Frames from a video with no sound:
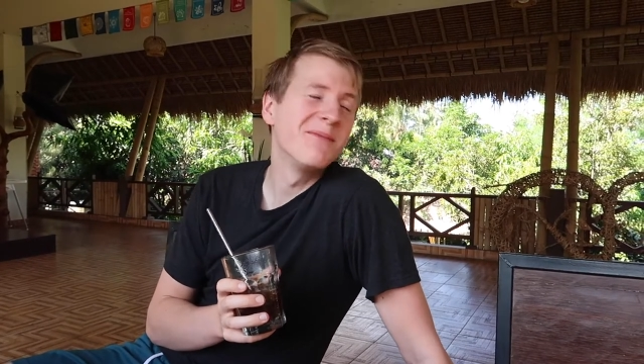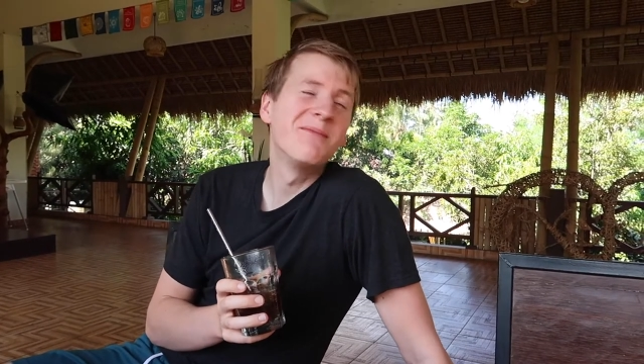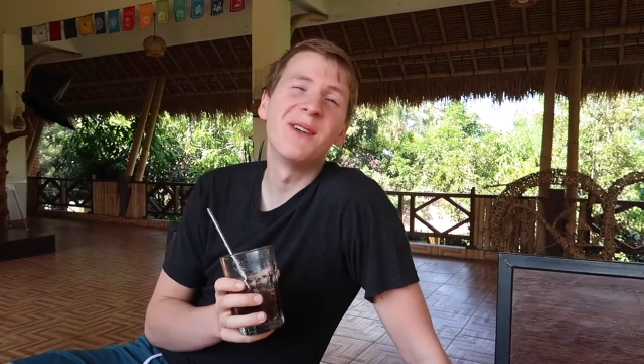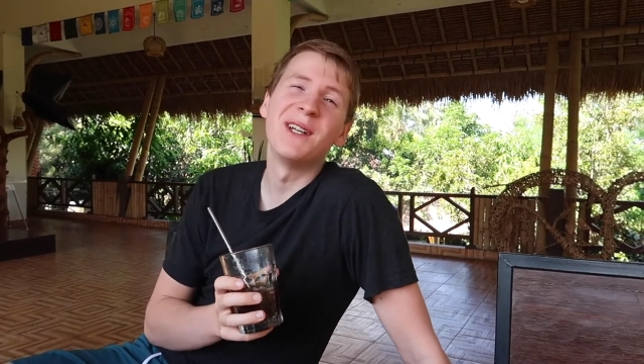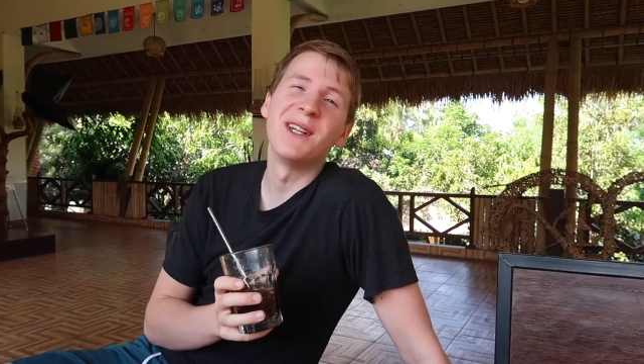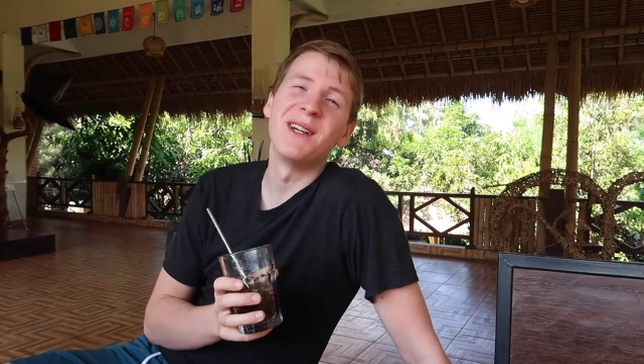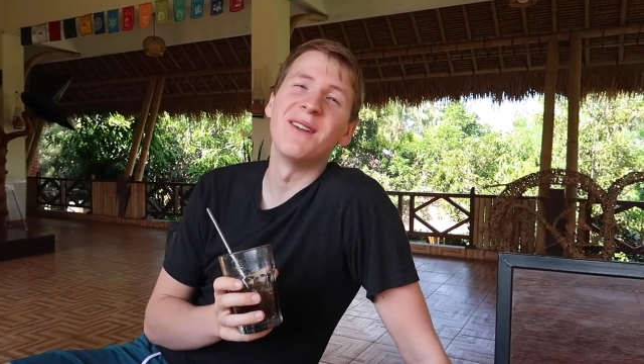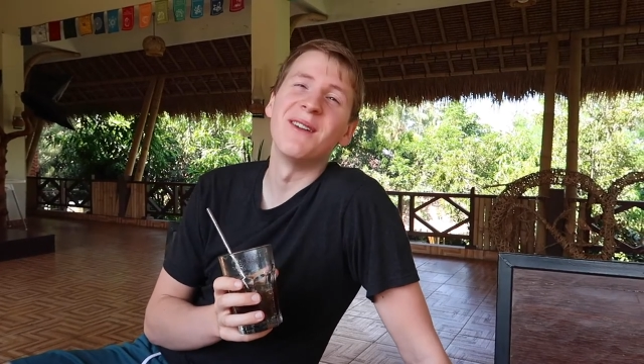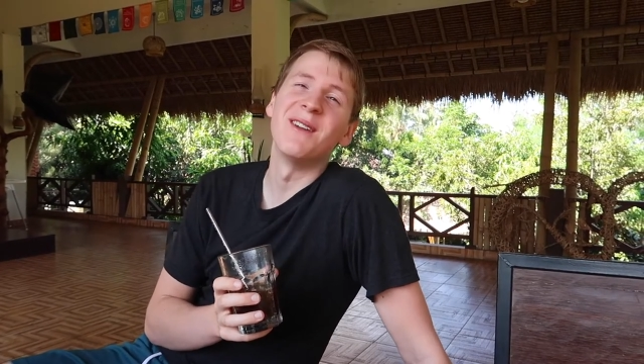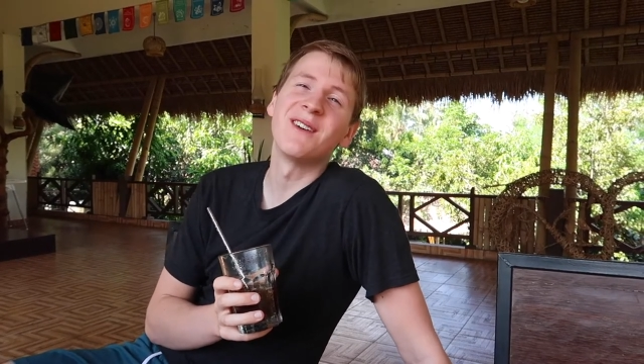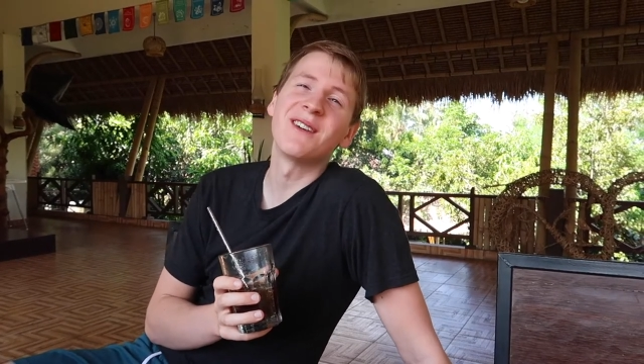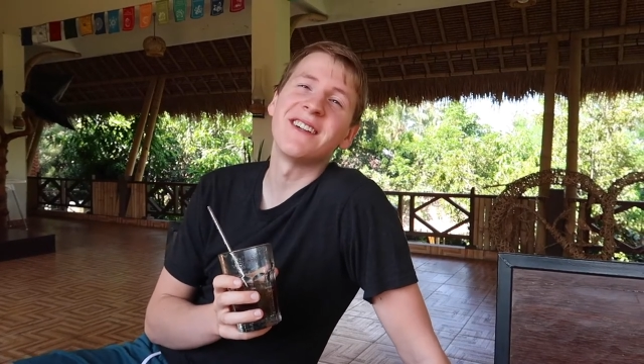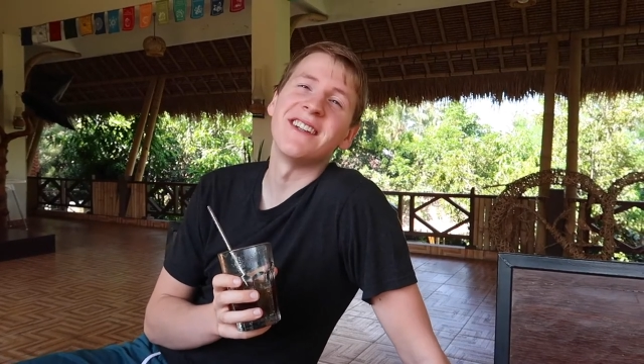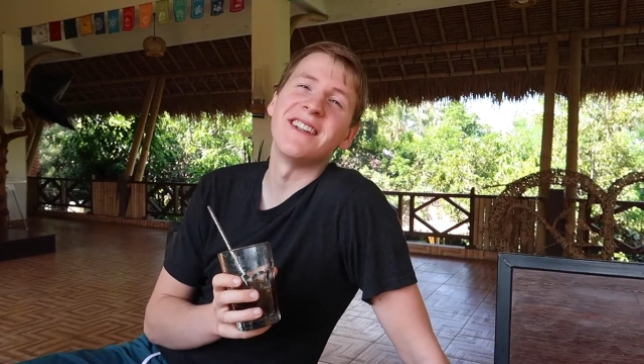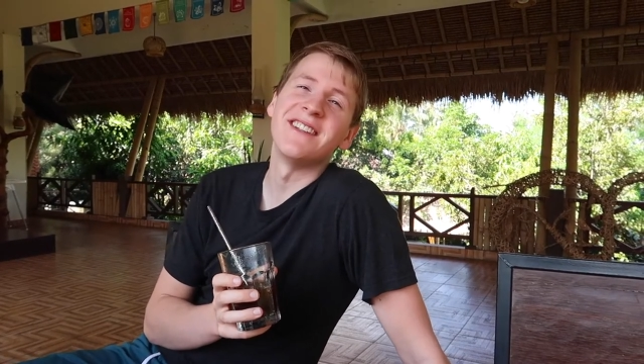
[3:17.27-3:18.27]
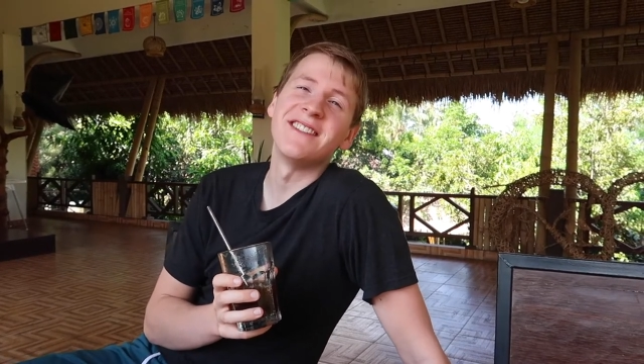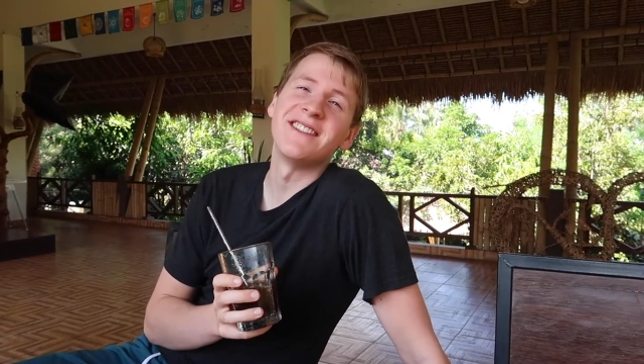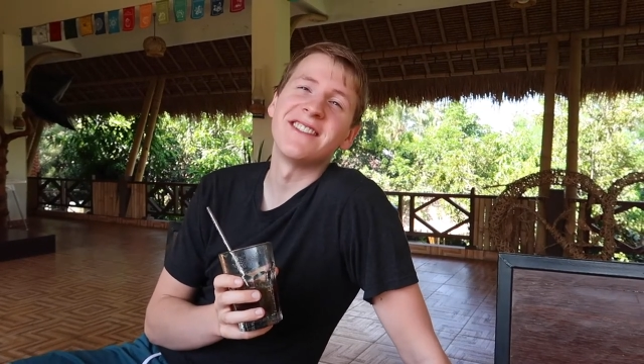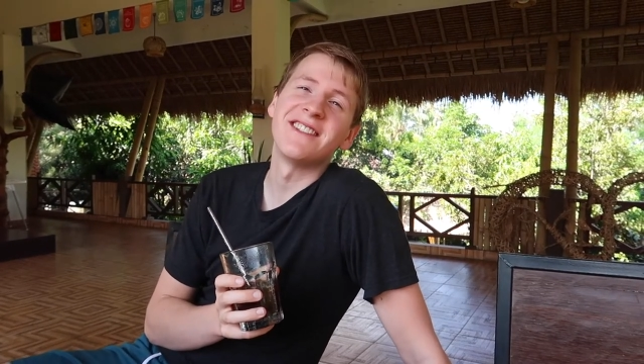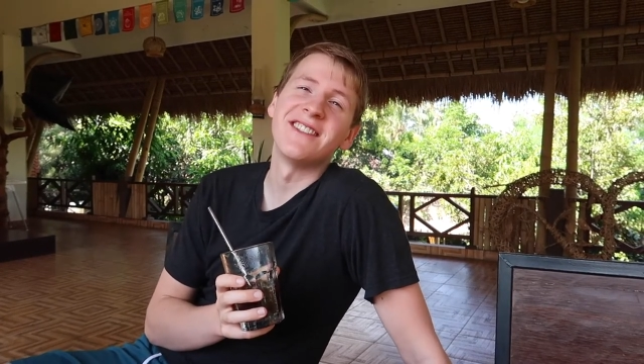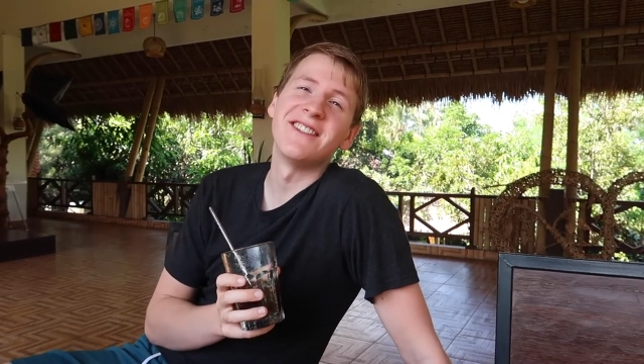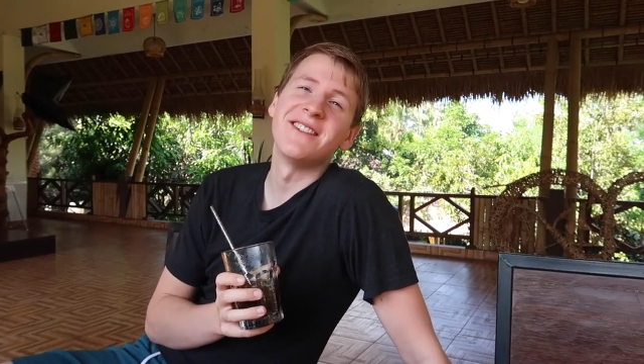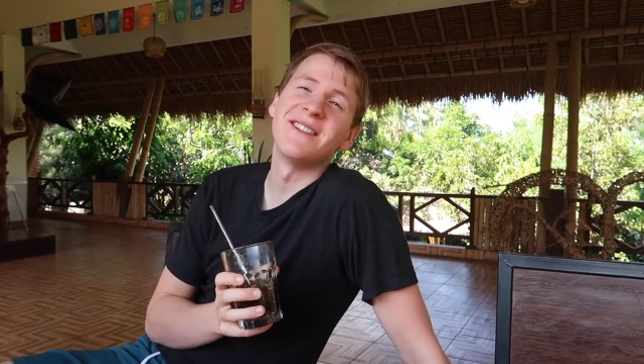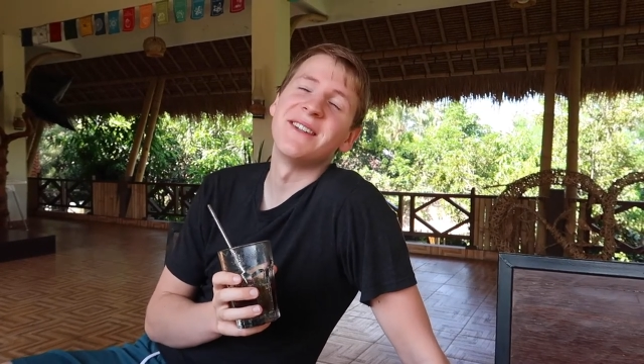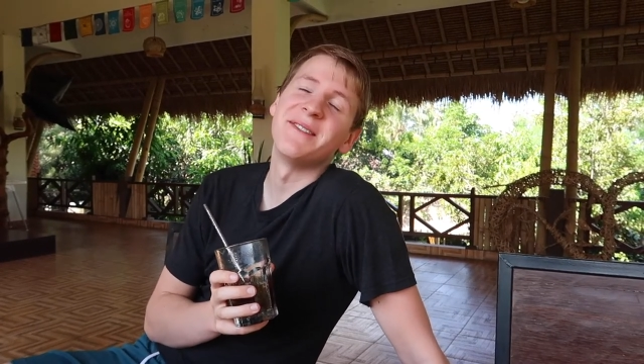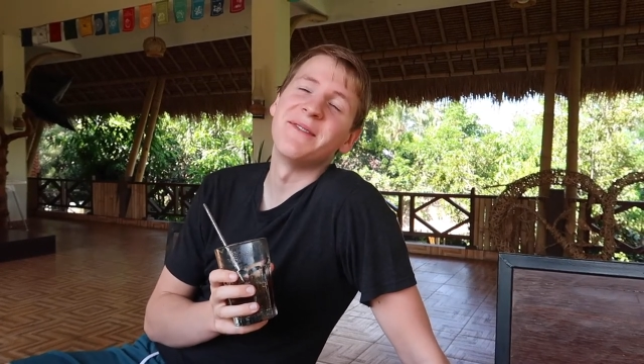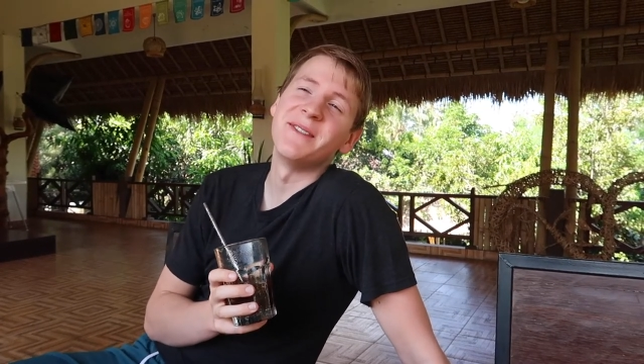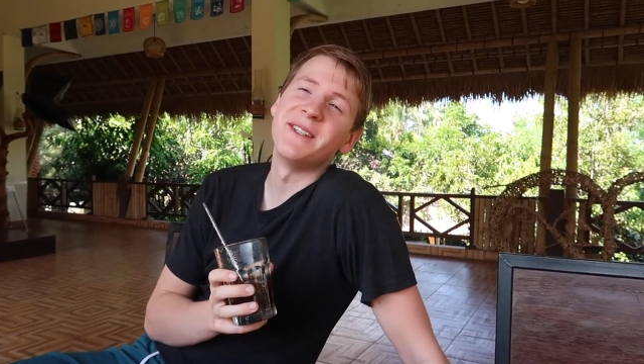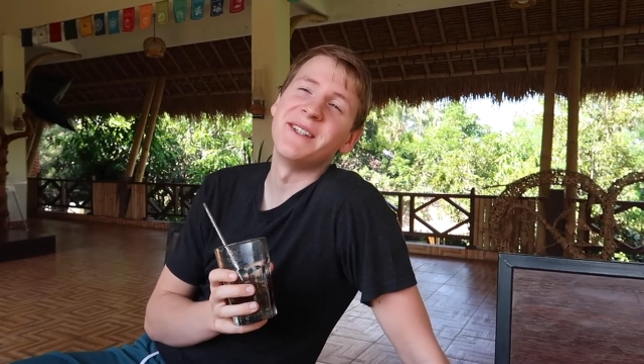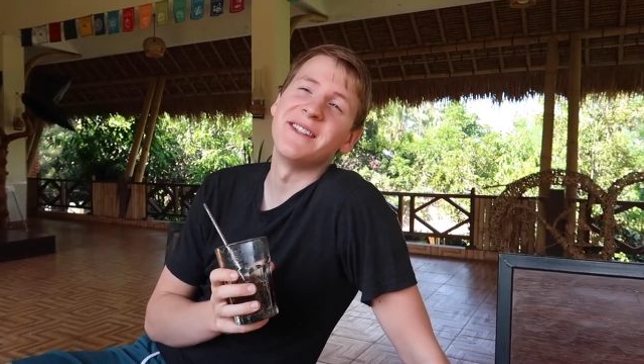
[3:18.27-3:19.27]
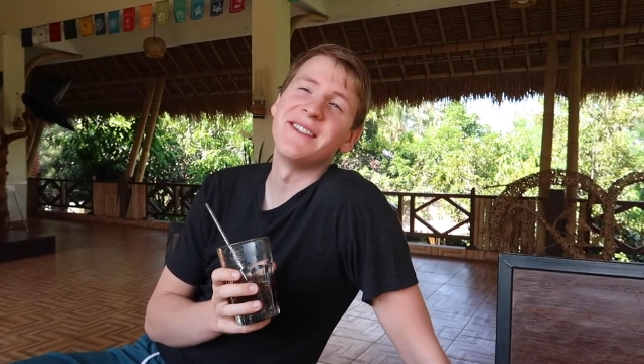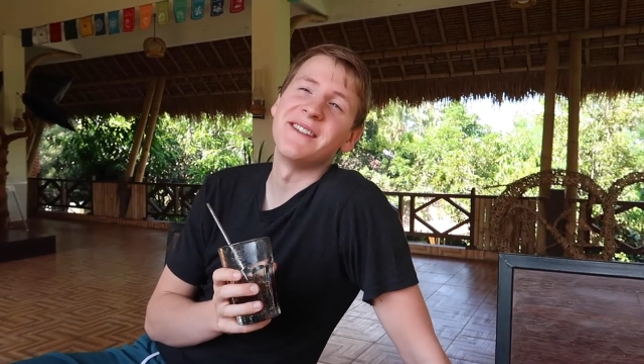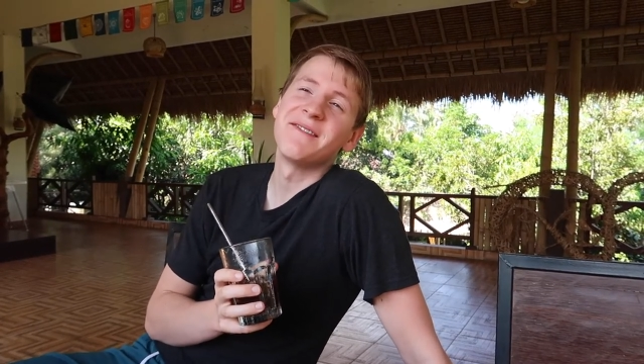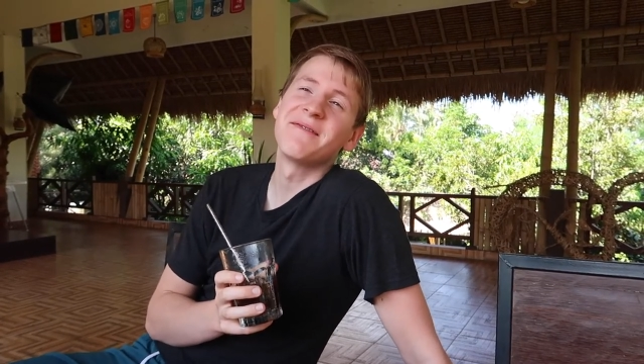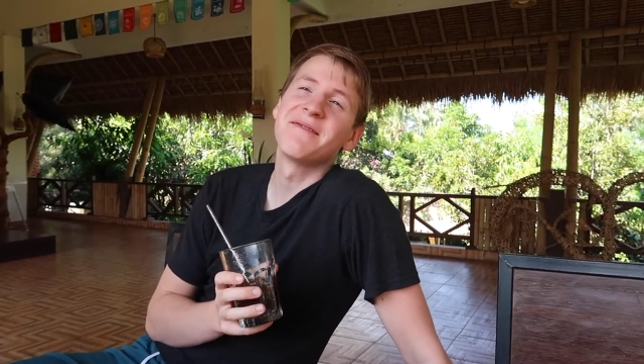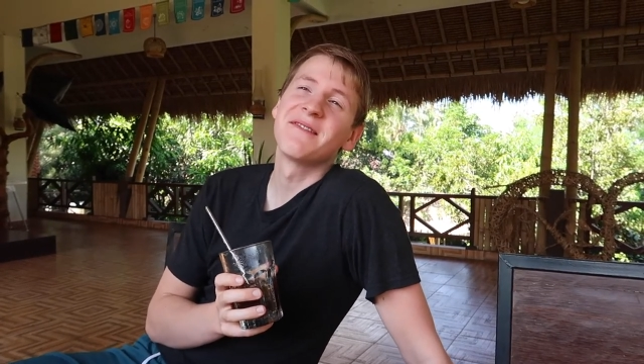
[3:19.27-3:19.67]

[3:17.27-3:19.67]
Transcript: pretty good looking, so I mean,